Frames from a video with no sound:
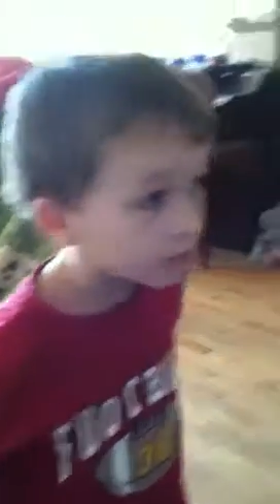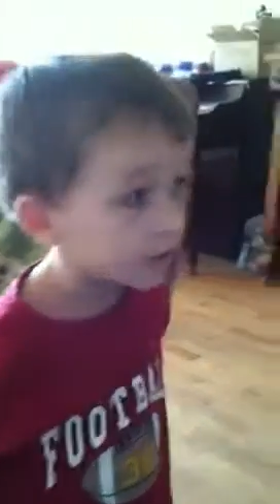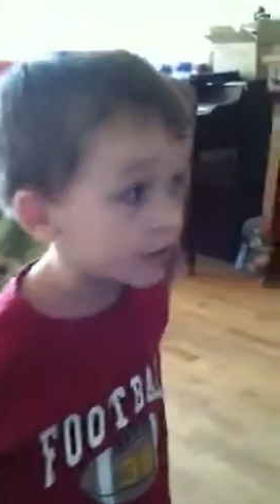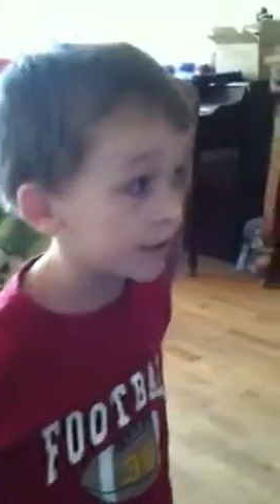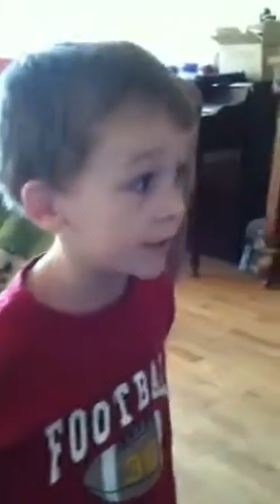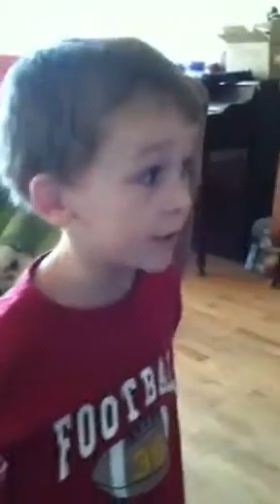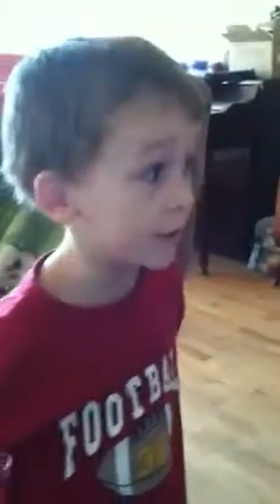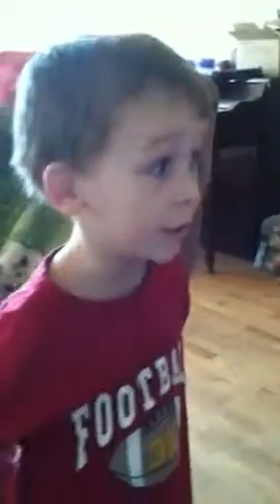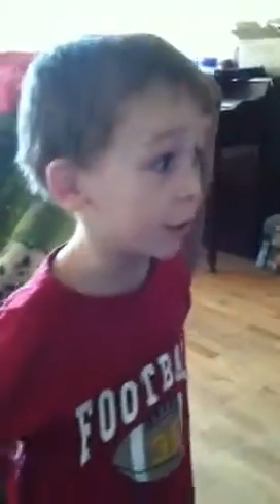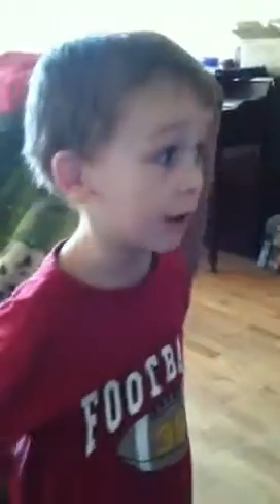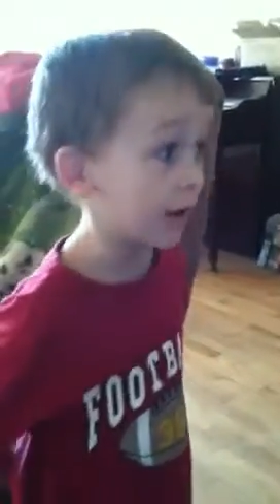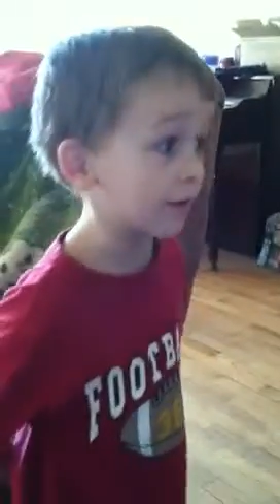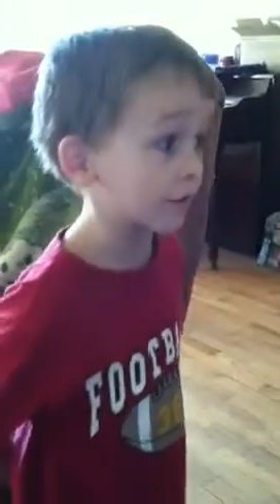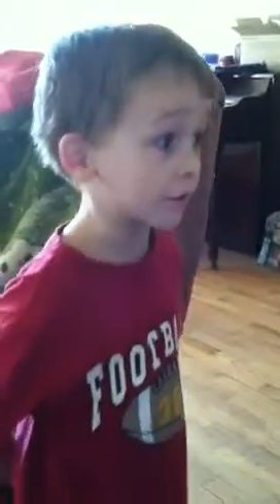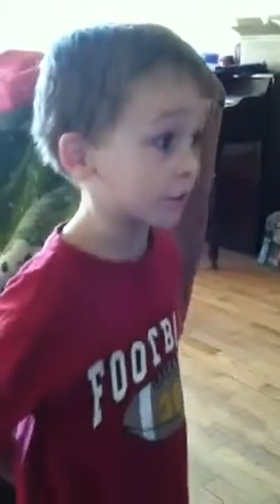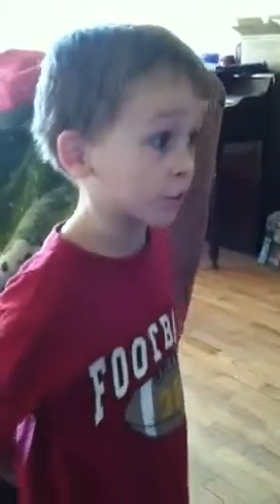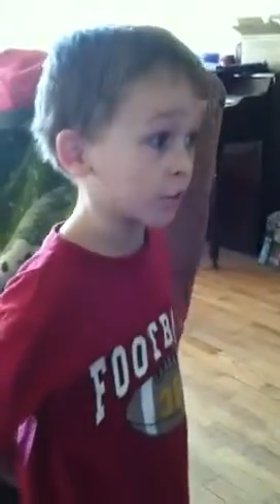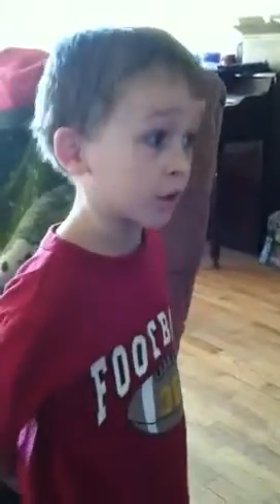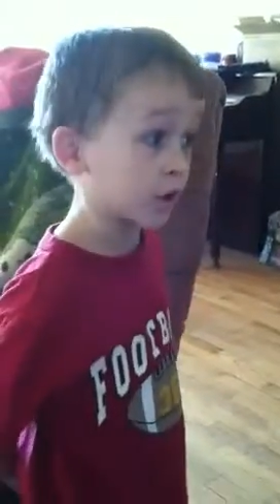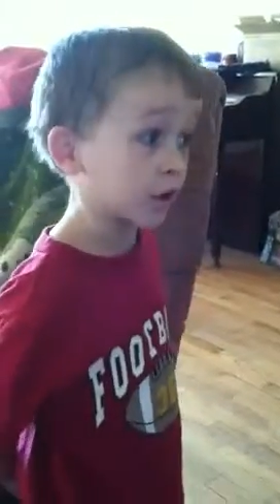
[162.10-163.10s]
Then you have to
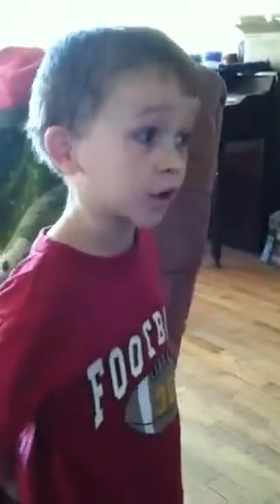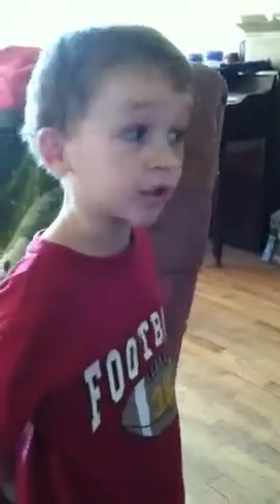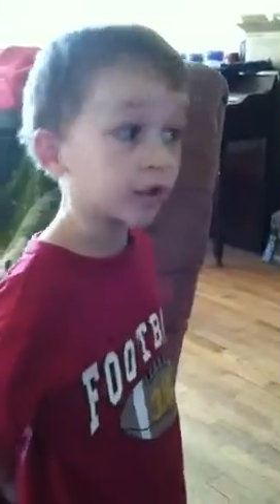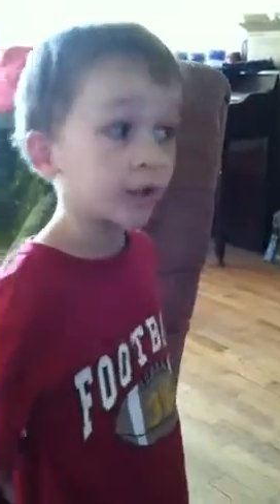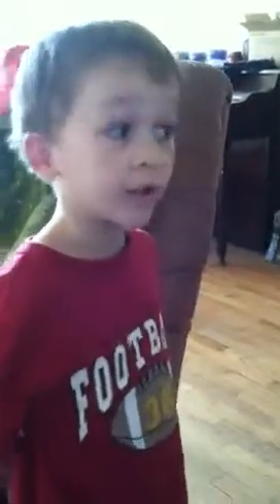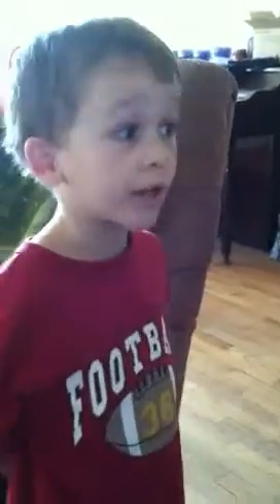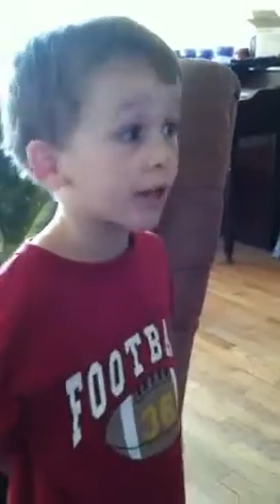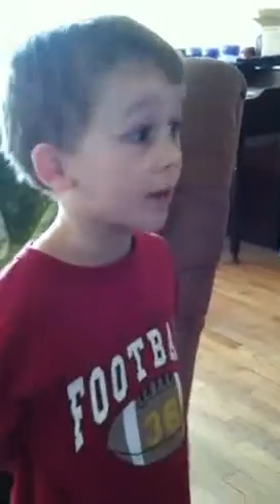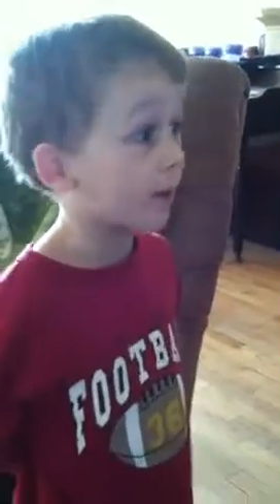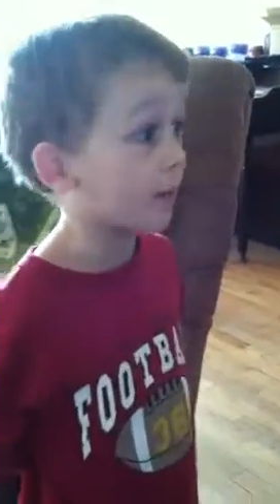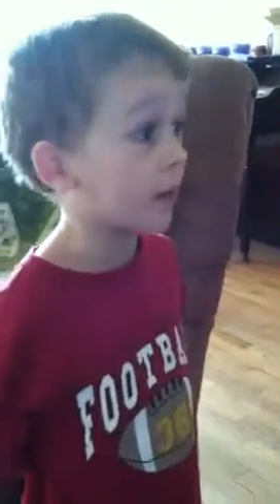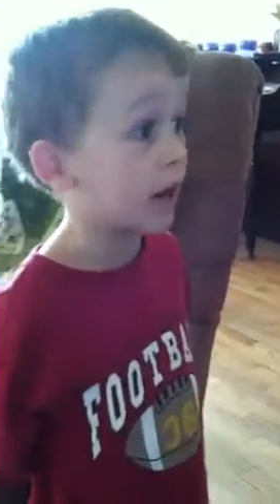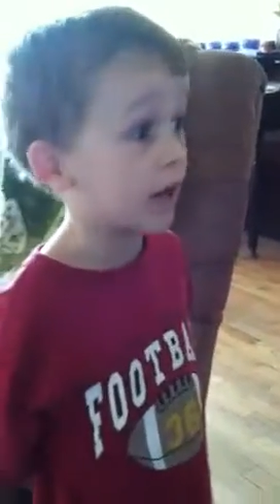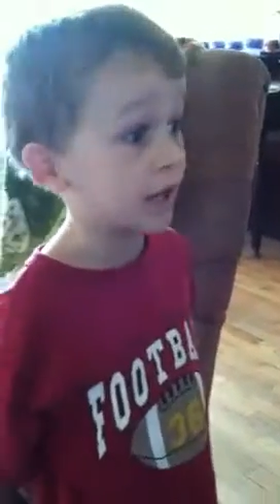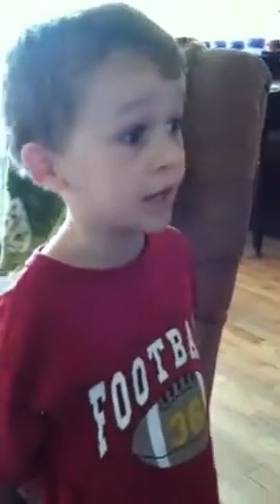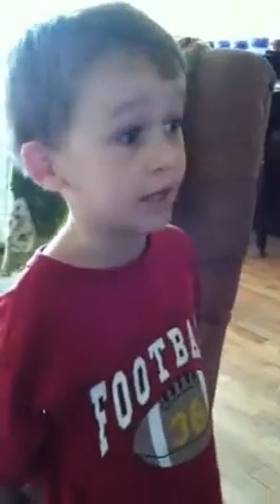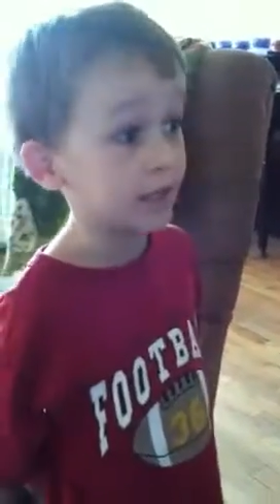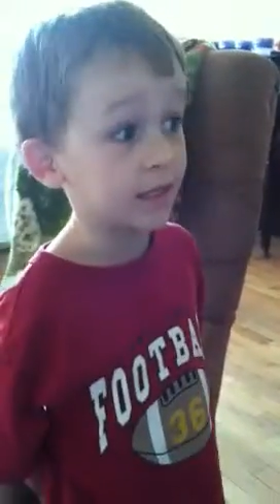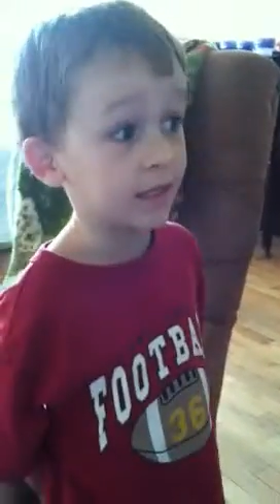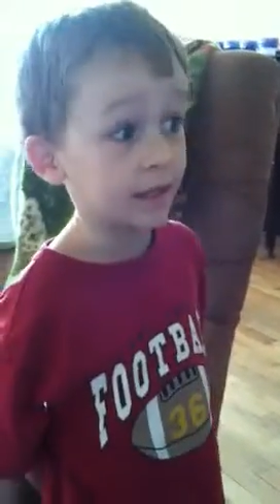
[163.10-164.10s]
work to get
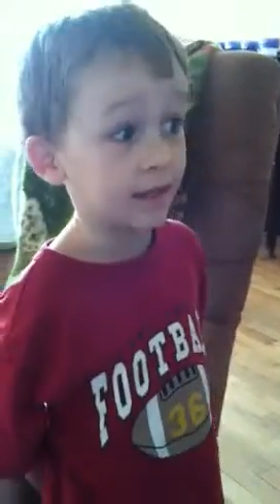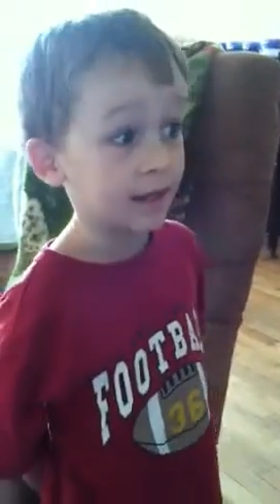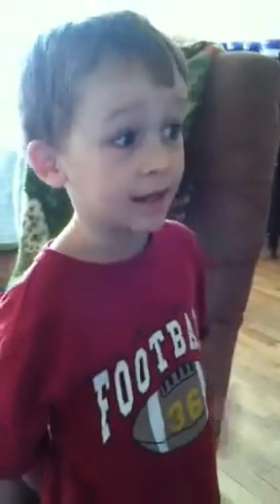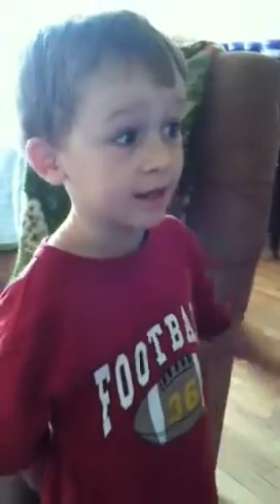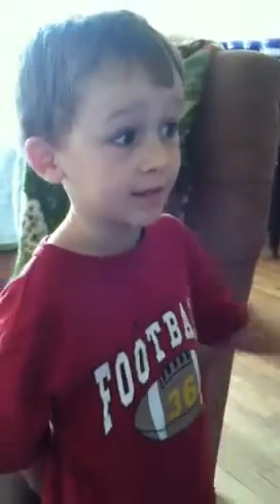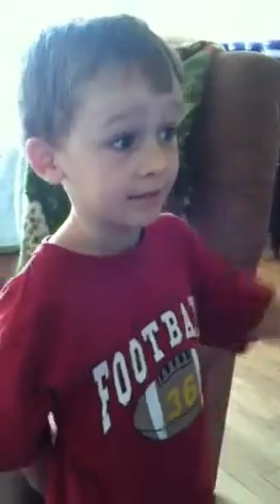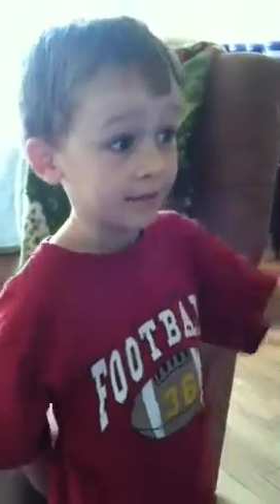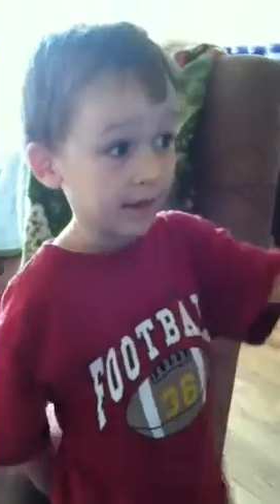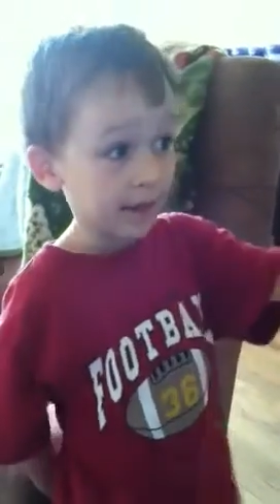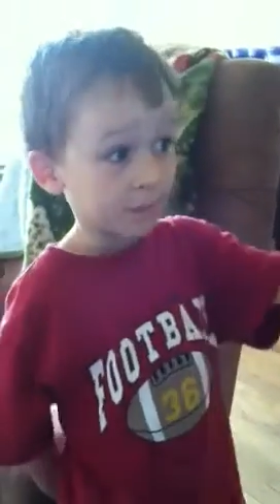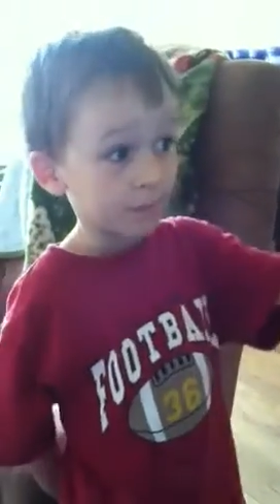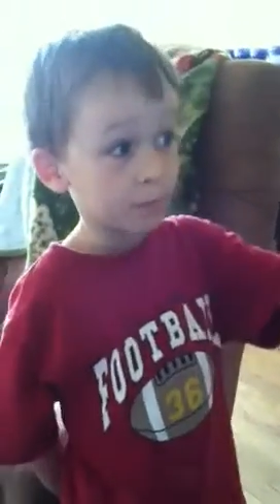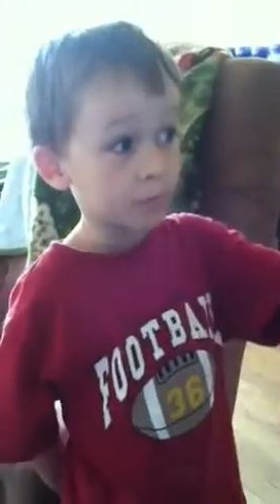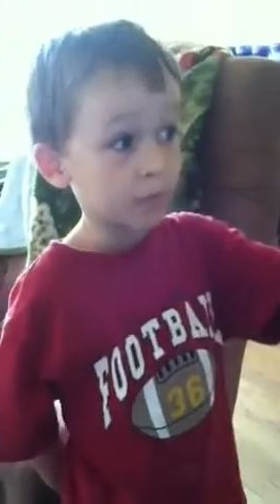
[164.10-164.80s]
money to get that